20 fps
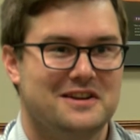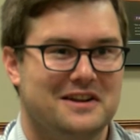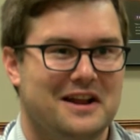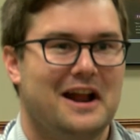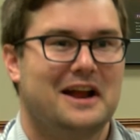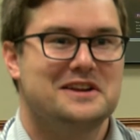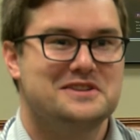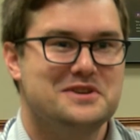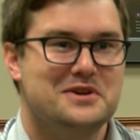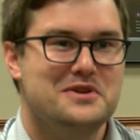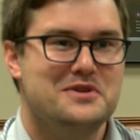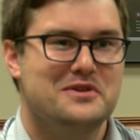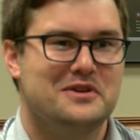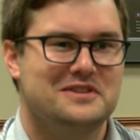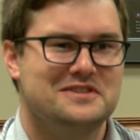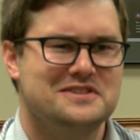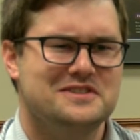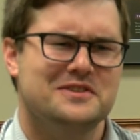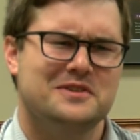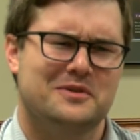And I can tell you
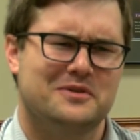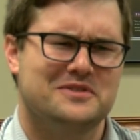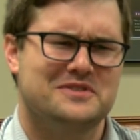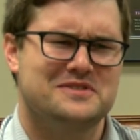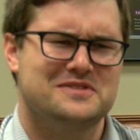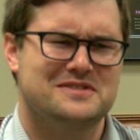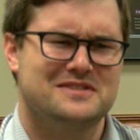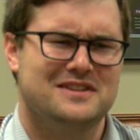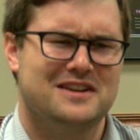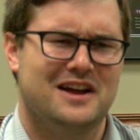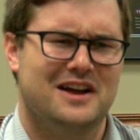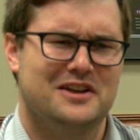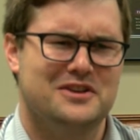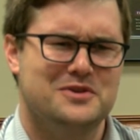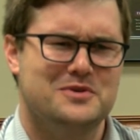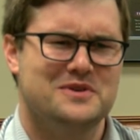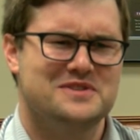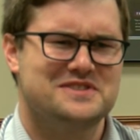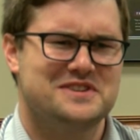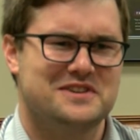that dealing with a
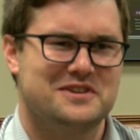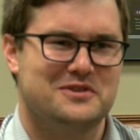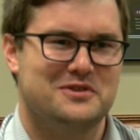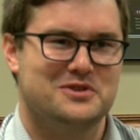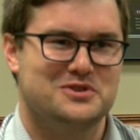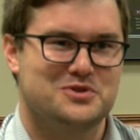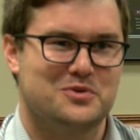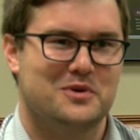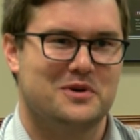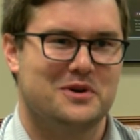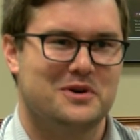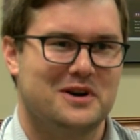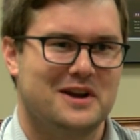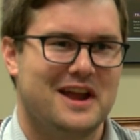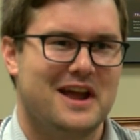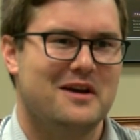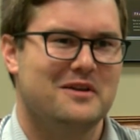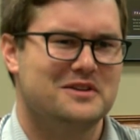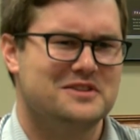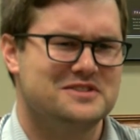U.S. Uh, senator's Twitter
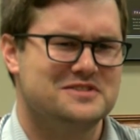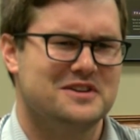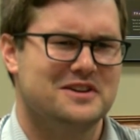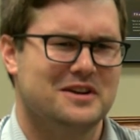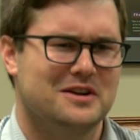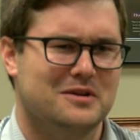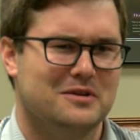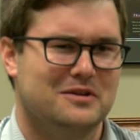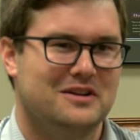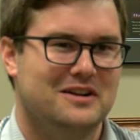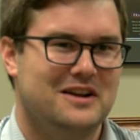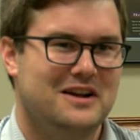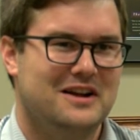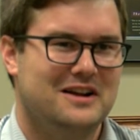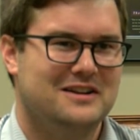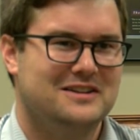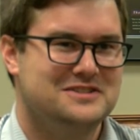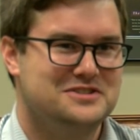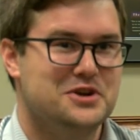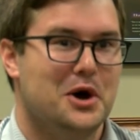account is a
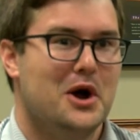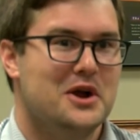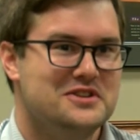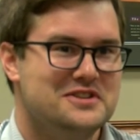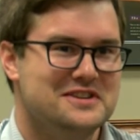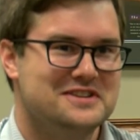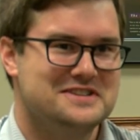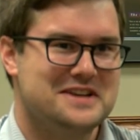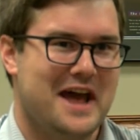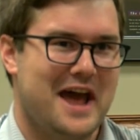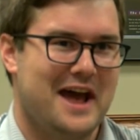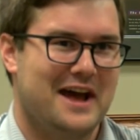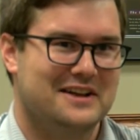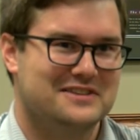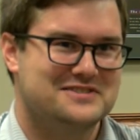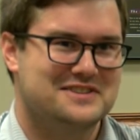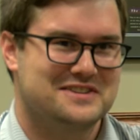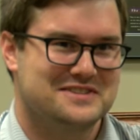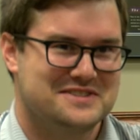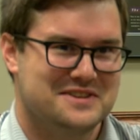daunting
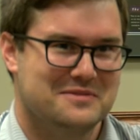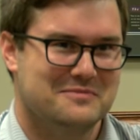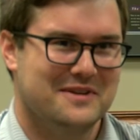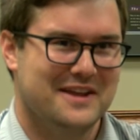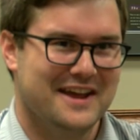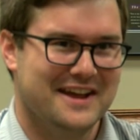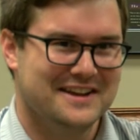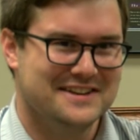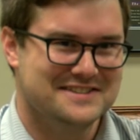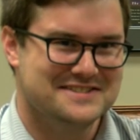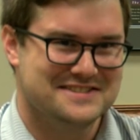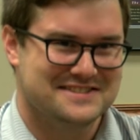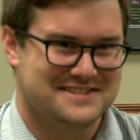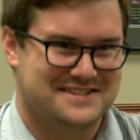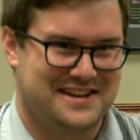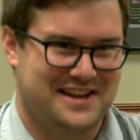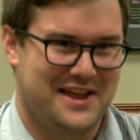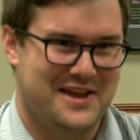task some days.